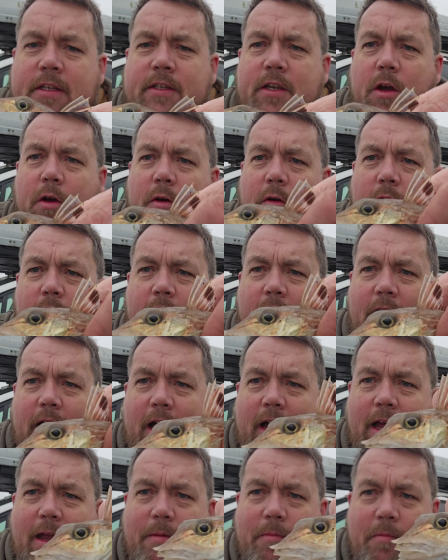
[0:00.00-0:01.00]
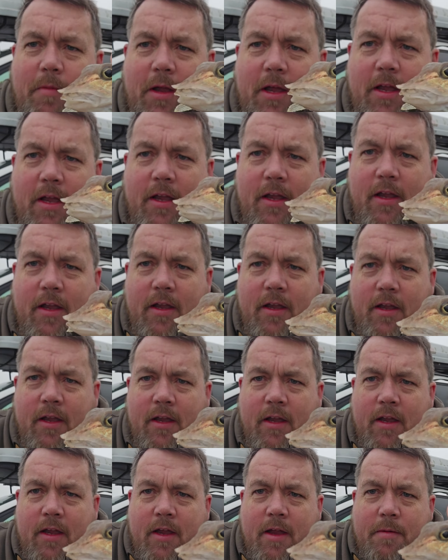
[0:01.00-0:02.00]
So I'm
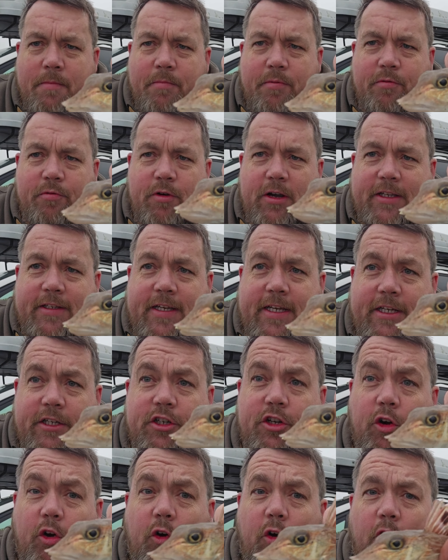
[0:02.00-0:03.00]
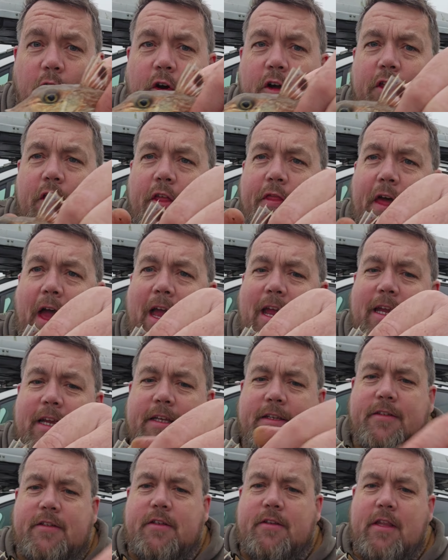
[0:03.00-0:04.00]
pretty sure that that
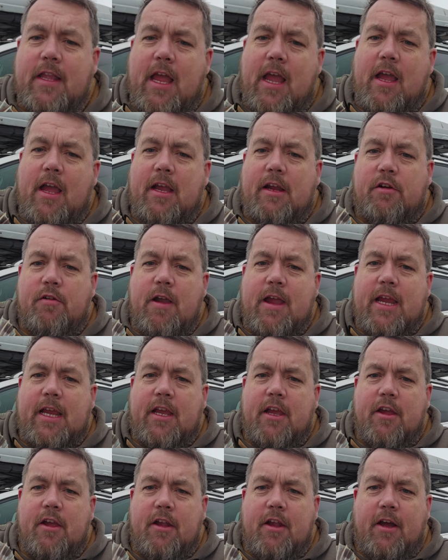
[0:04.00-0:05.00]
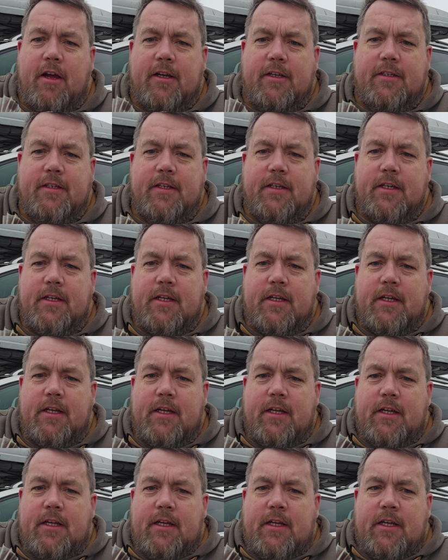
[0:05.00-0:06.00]
is a grey Gurnard.
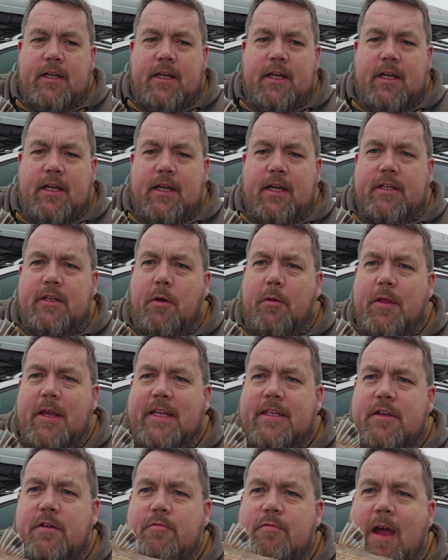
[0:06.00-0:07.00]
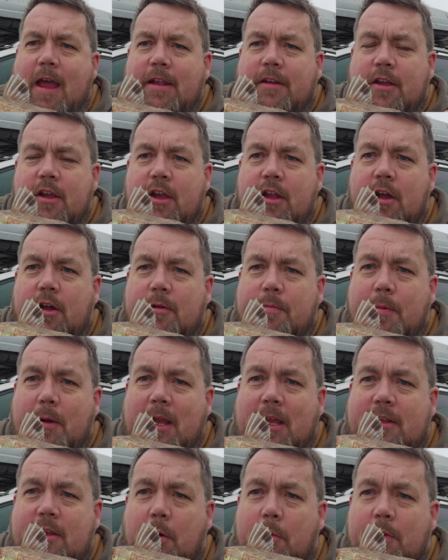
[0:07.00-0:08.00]
Uh, I don't think it's a red Gurnard,
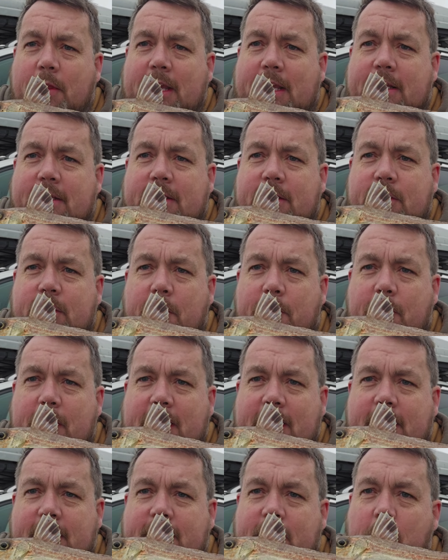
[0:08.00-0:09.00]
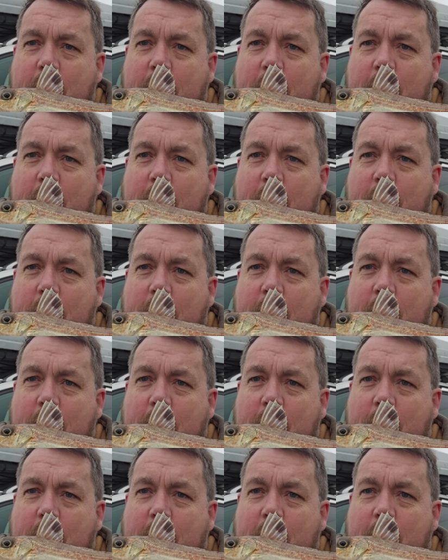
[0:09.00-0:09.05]
but I don't think it's a tub either.